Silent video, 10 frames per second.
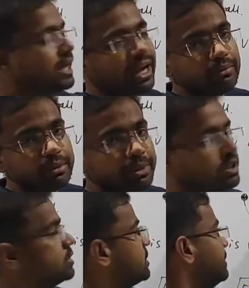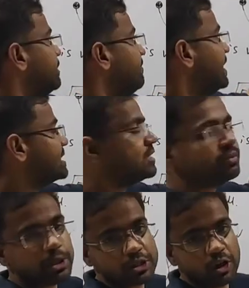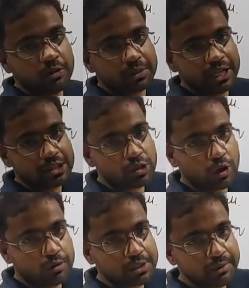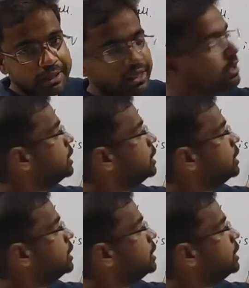galvanometer, some deflection was also observed here.